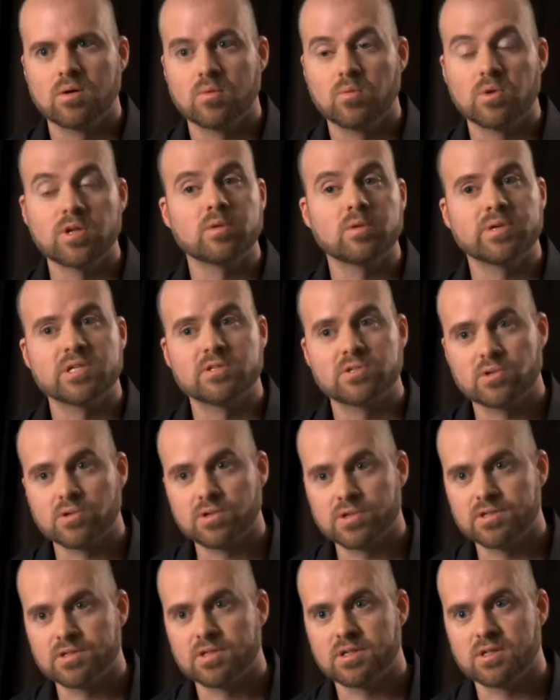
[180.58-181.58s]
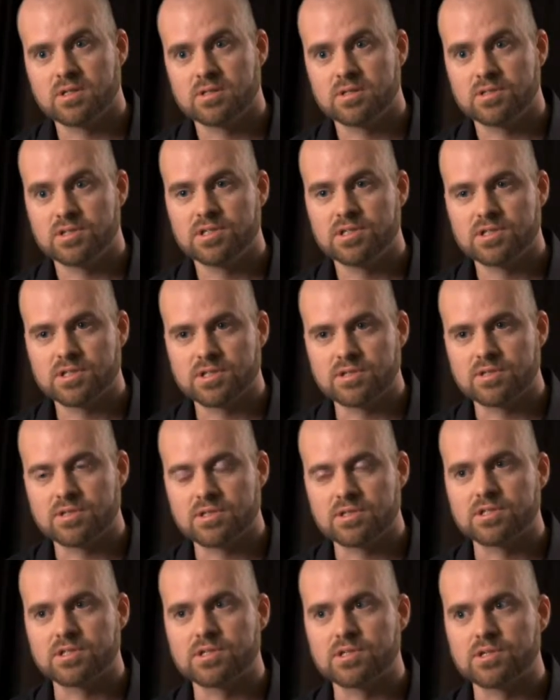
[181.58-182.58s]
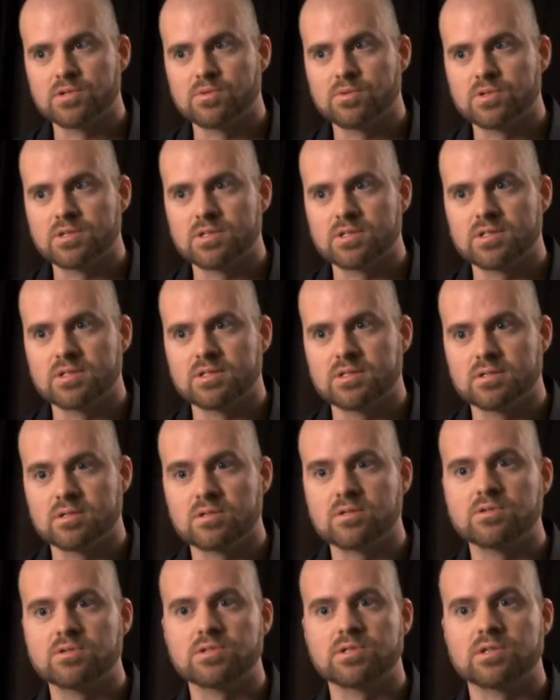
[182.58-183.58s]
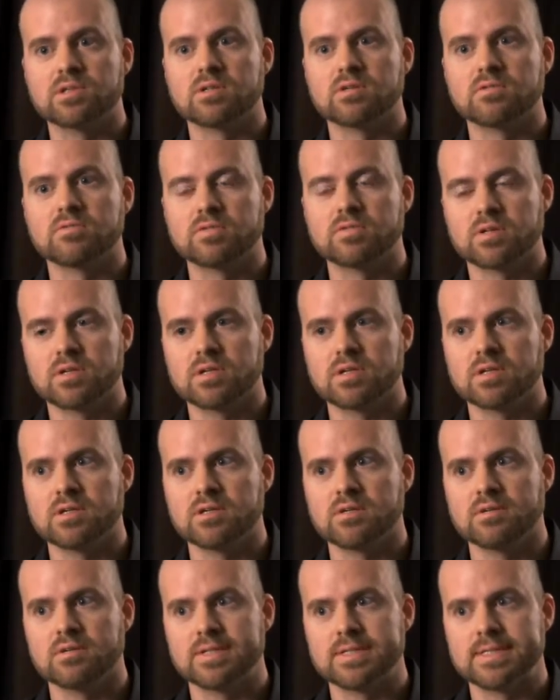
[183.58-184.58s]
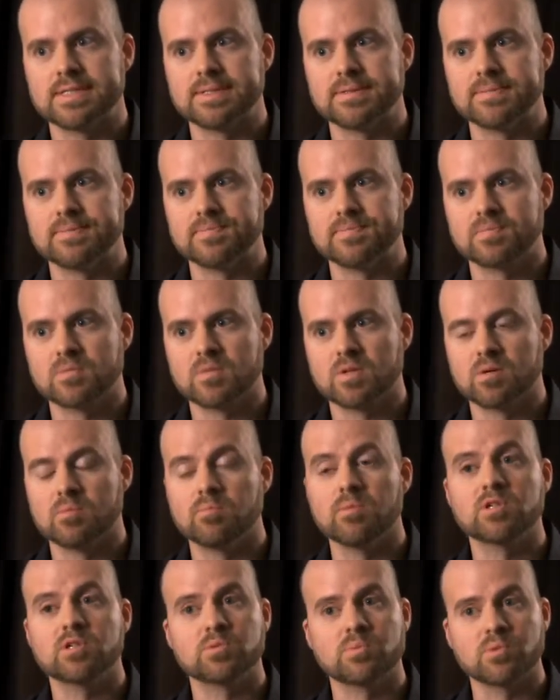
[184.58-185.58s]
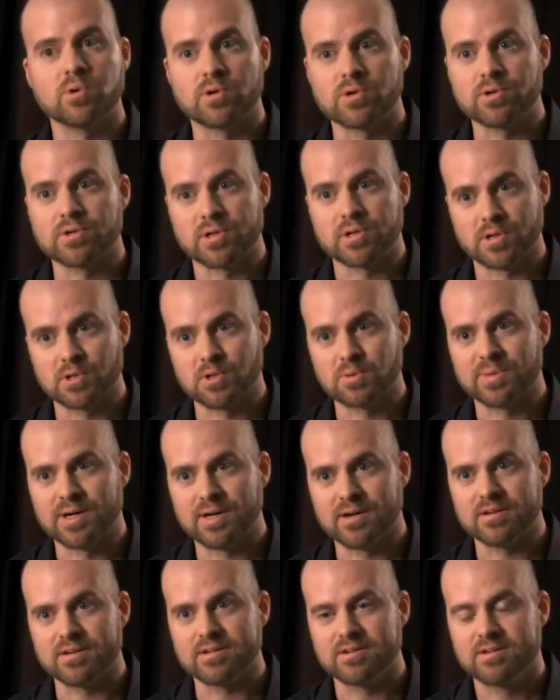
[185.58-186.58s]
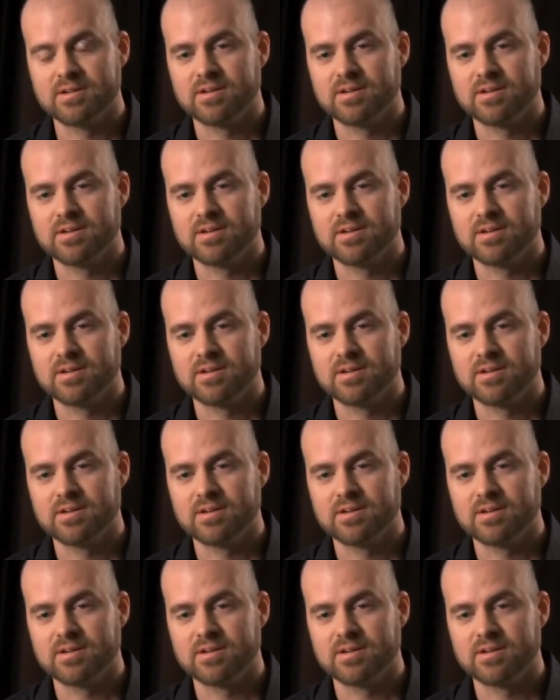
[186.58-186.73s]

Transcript: One of the big stories on the G series this year was the inclusion of a much broader color palette.